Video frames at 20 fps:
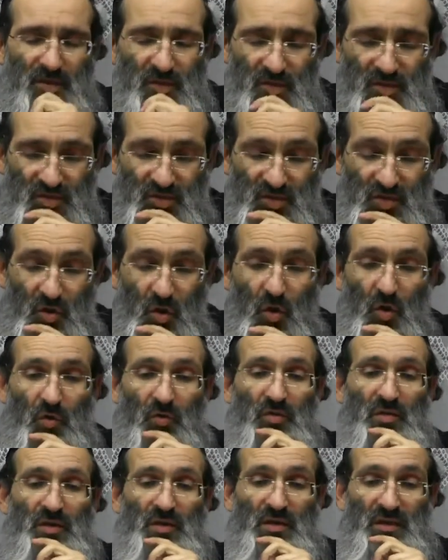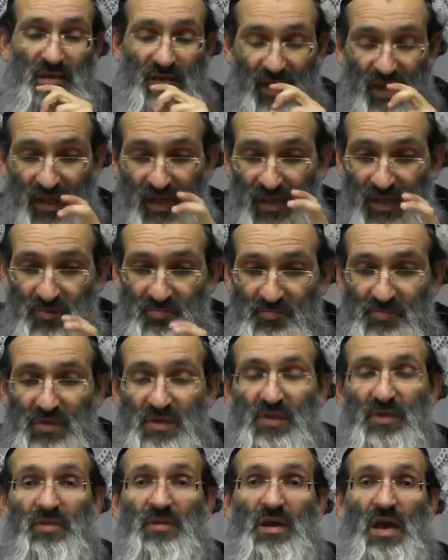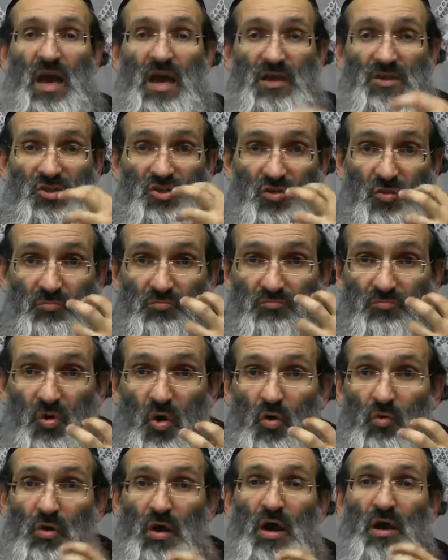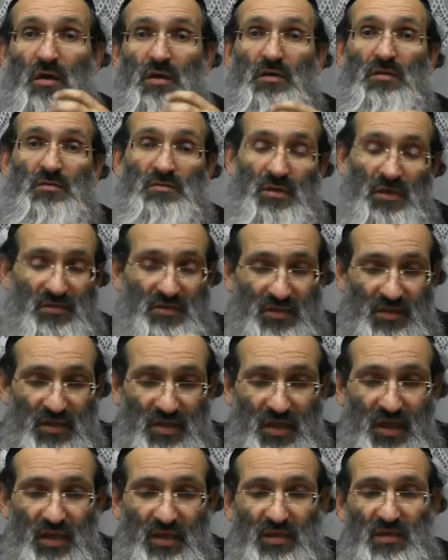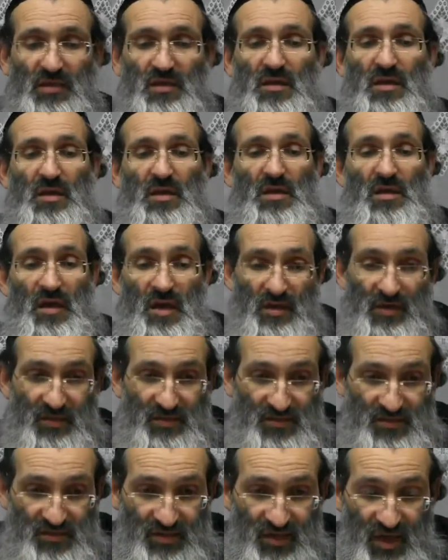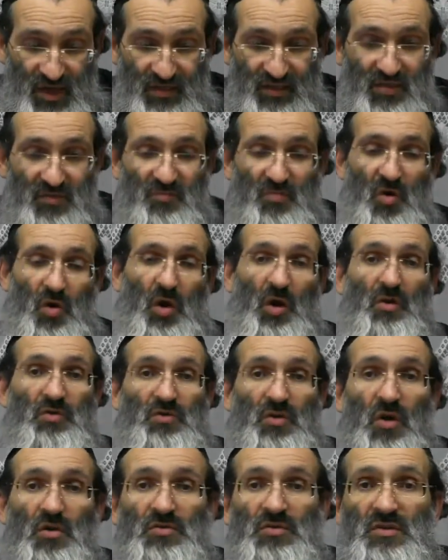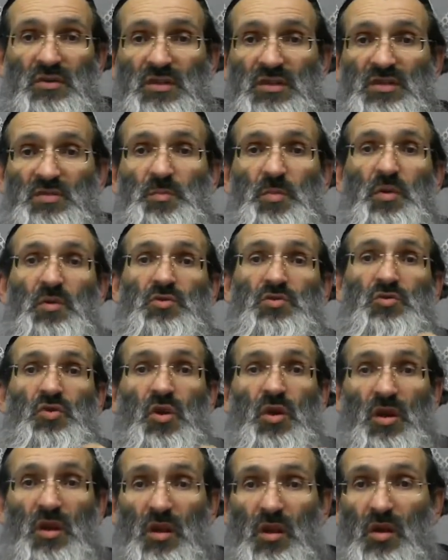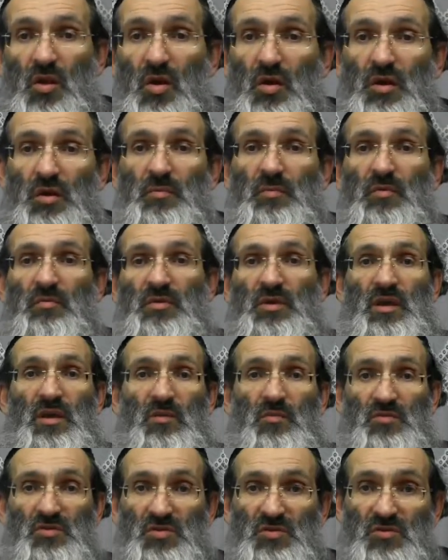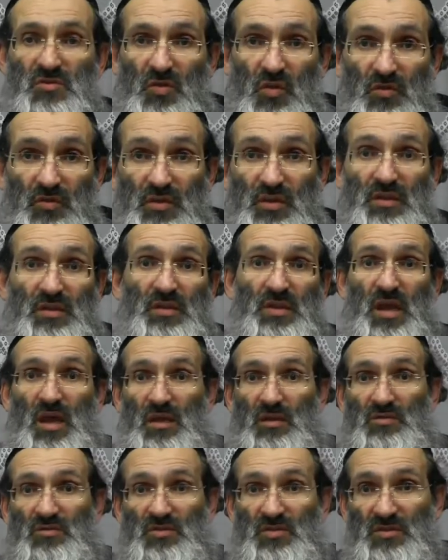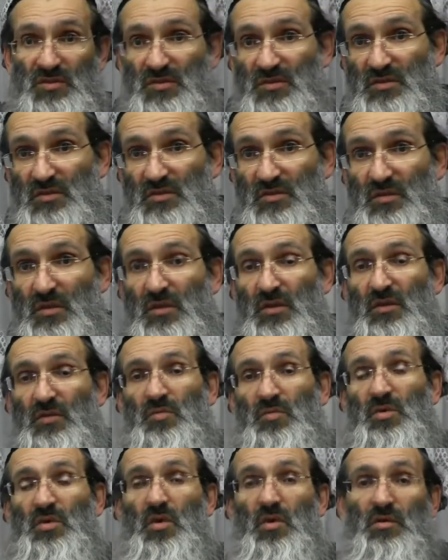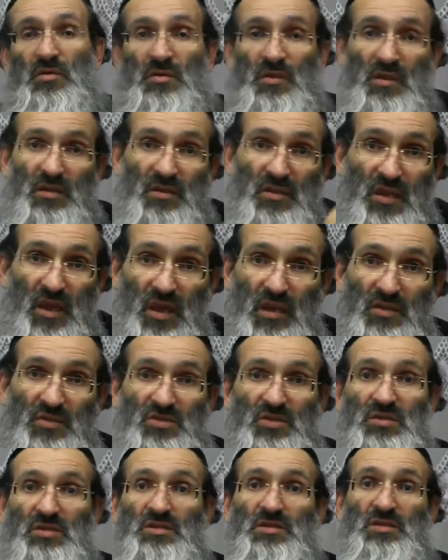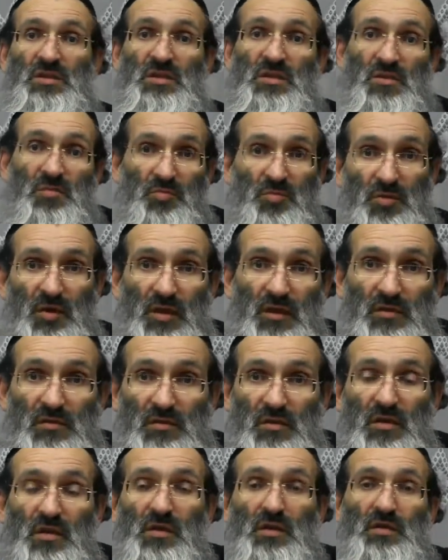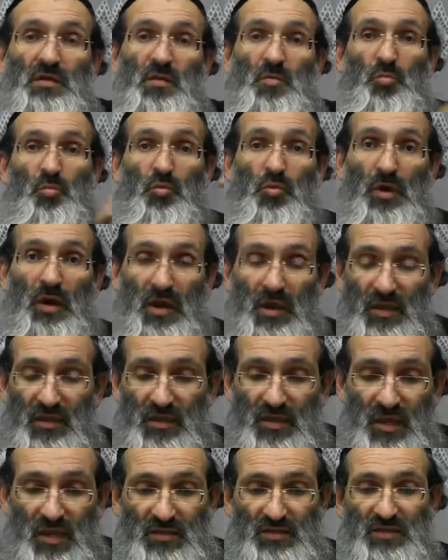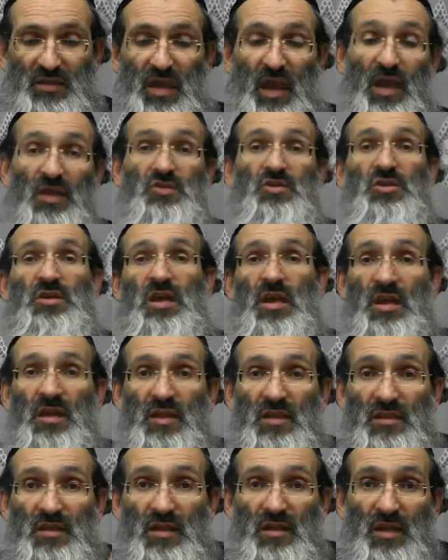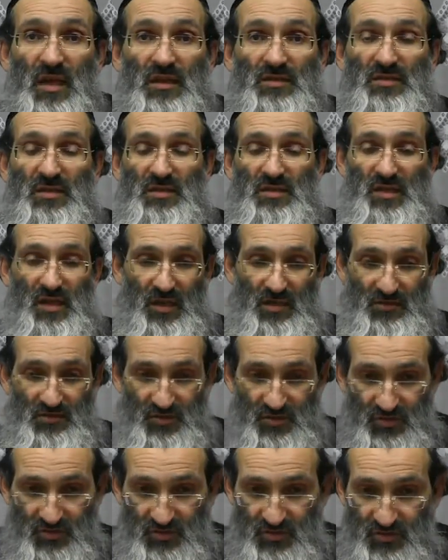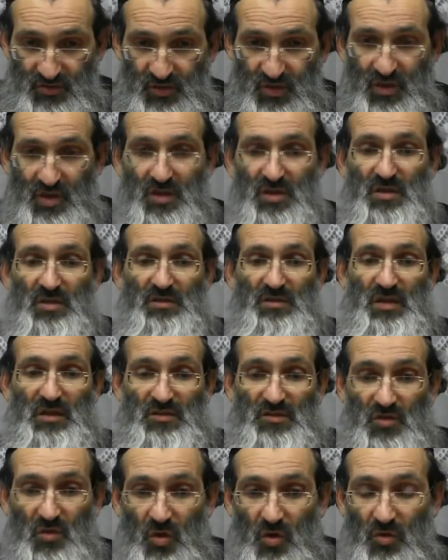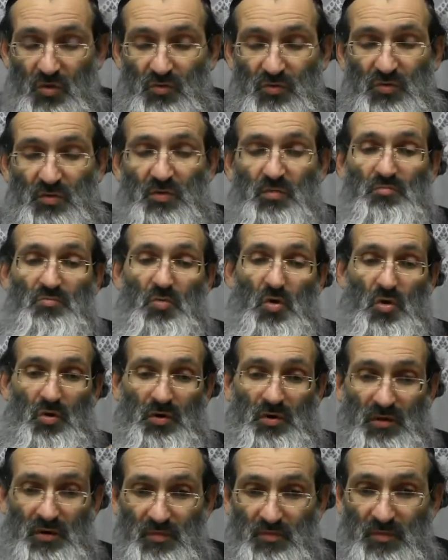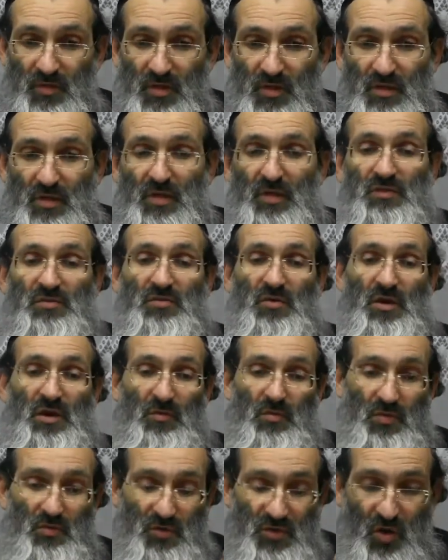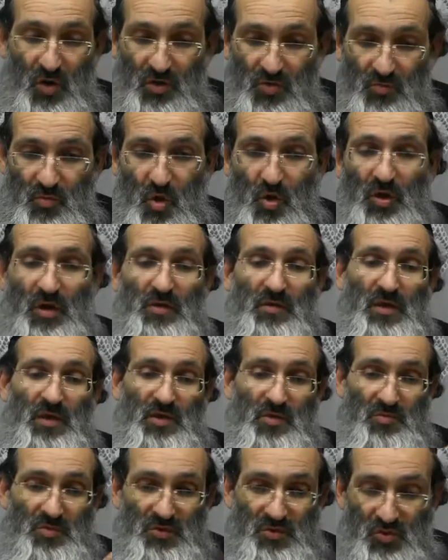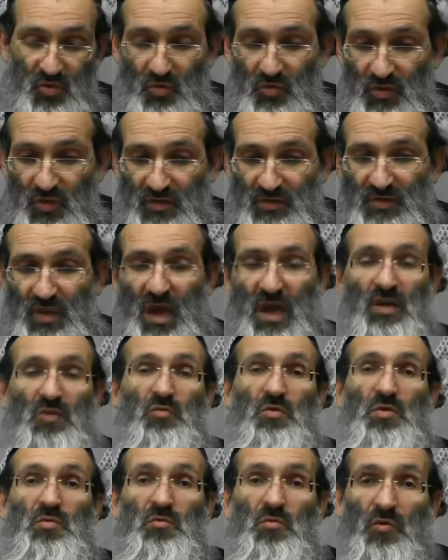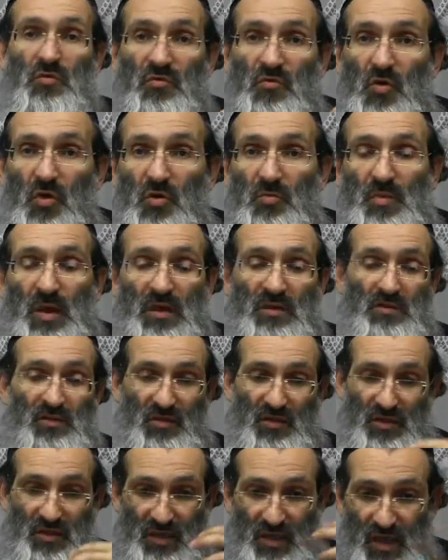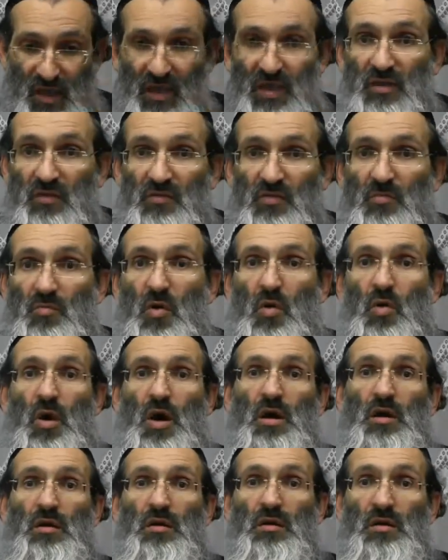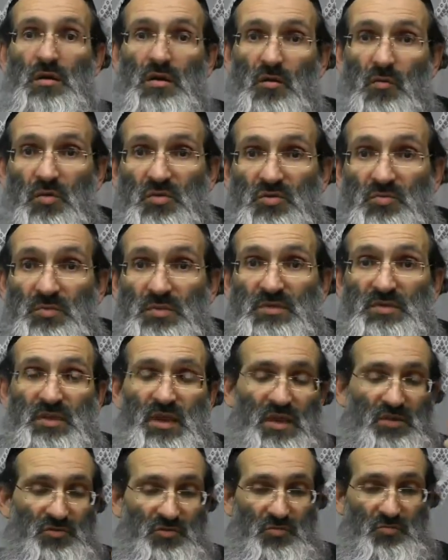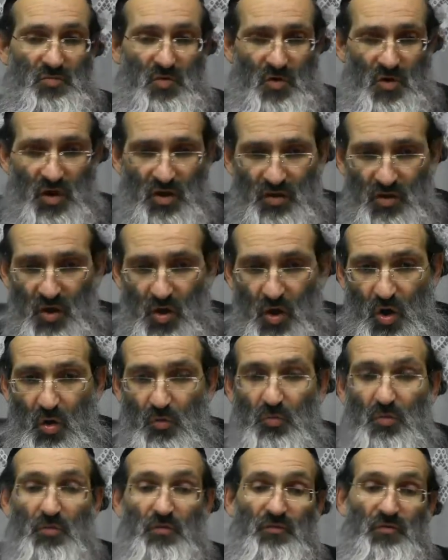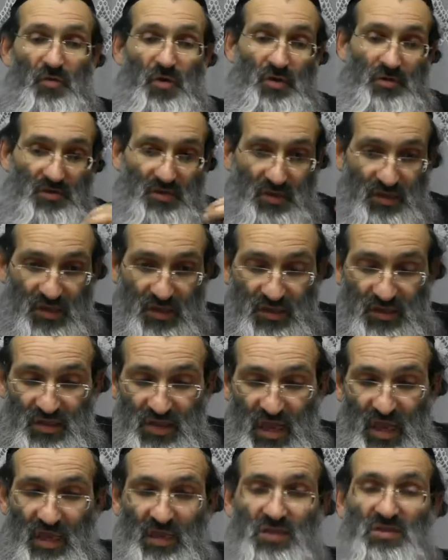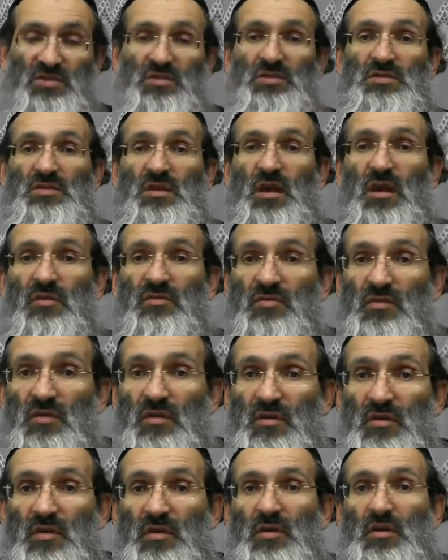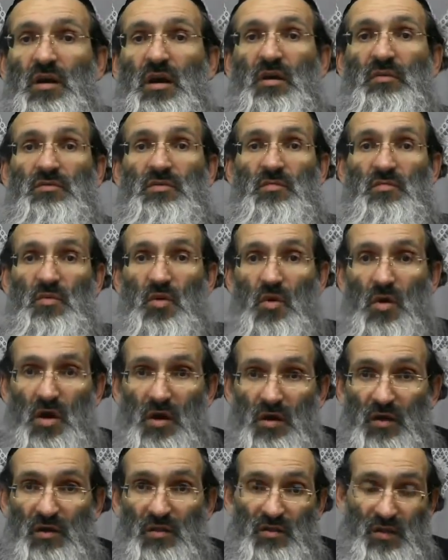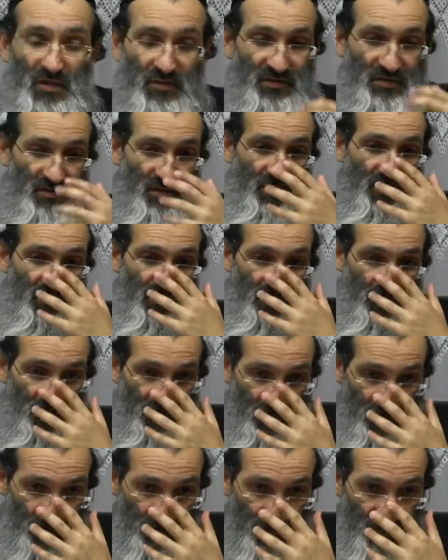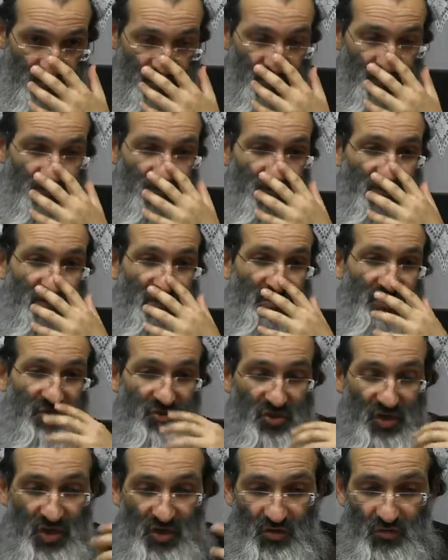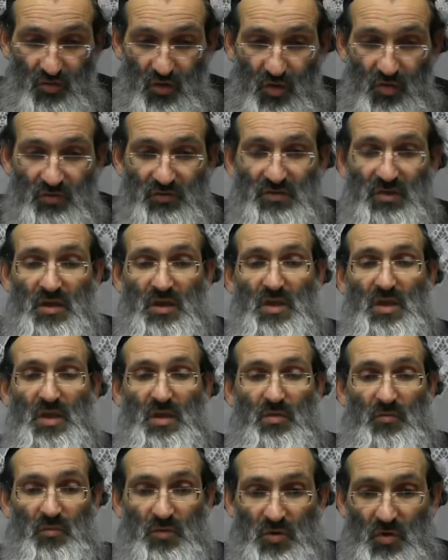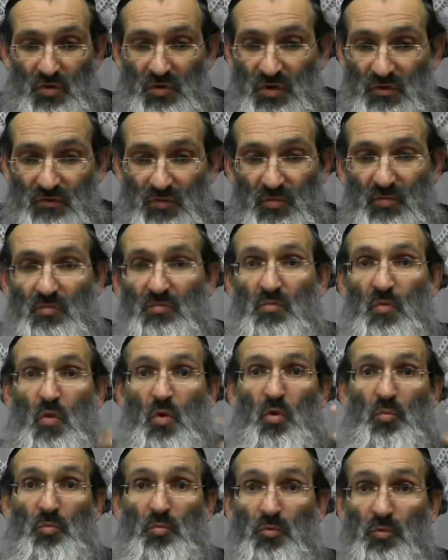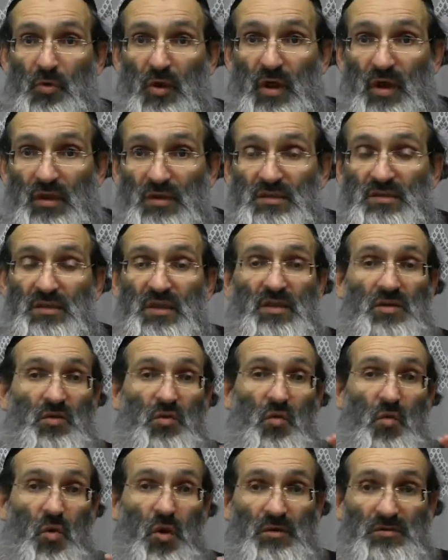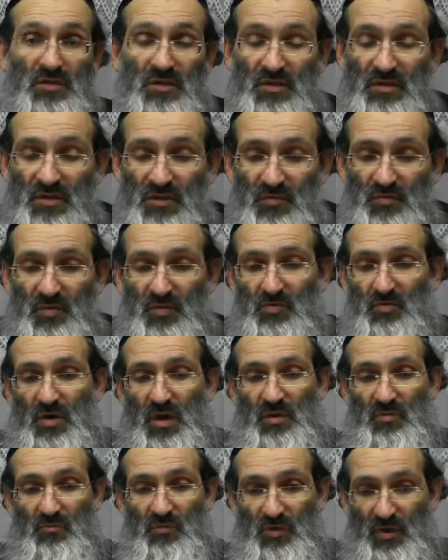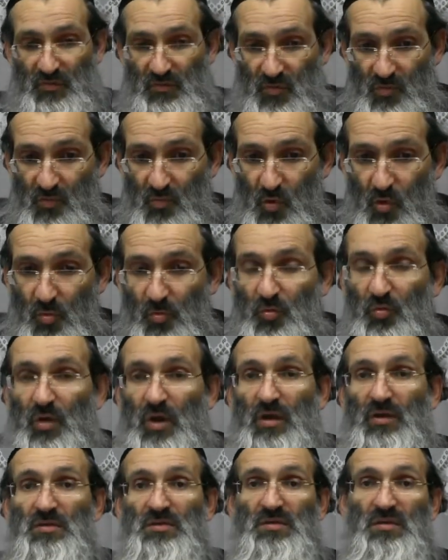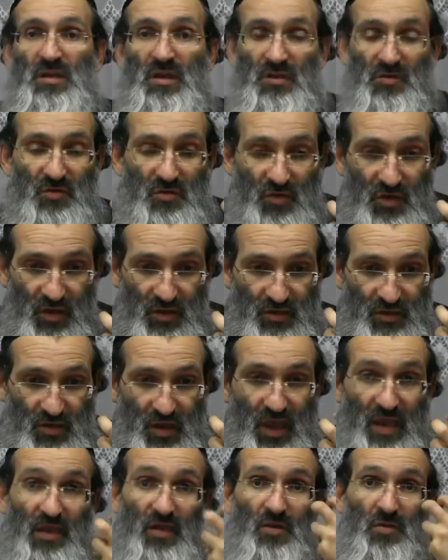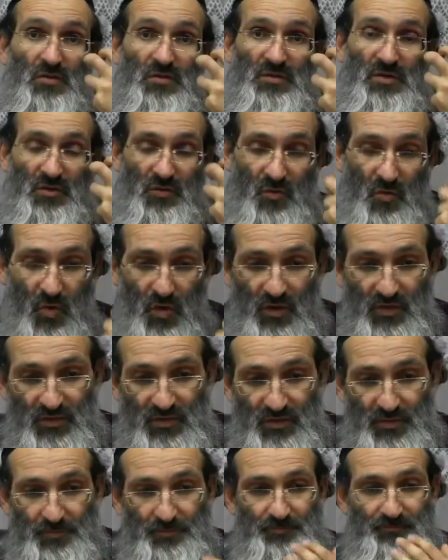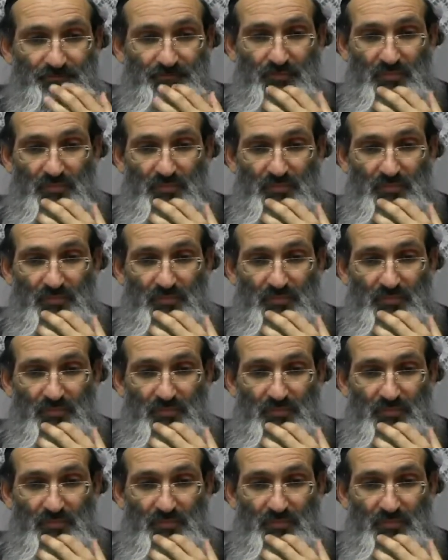There's called the keli, meaning the actual moach, that's the keli. And inside the moach is also the spiritual chalokim of keli, which is called the intelligence. We call it the intelligence in the brain. The brain gets educated and has intelligence. That's called the mochim. So when we call the mochim, that can mean two things. Either we're referring back to the keli of the moach, which means the actual moach, or we're referring to the intelligence of the moach. And that's as we see, as the child grows, we don't give him more brains in quantity, but rather we give him more brains in eichus, in quality.